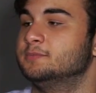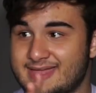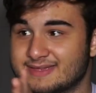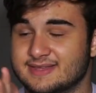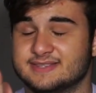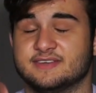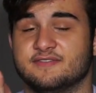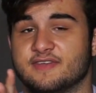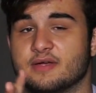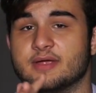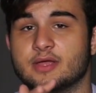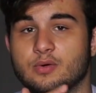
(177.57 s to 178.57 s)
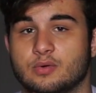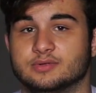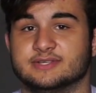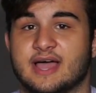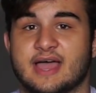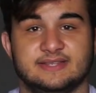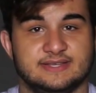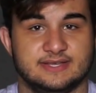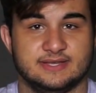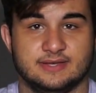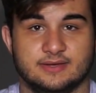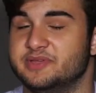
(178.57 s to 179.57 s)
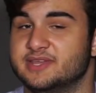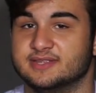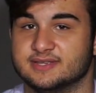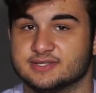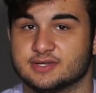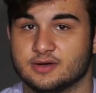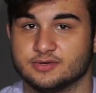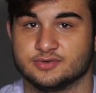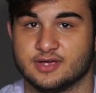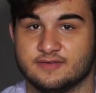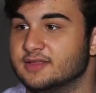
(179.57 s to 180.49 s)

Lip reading: and it is a very old IDE spinning disk hard drive.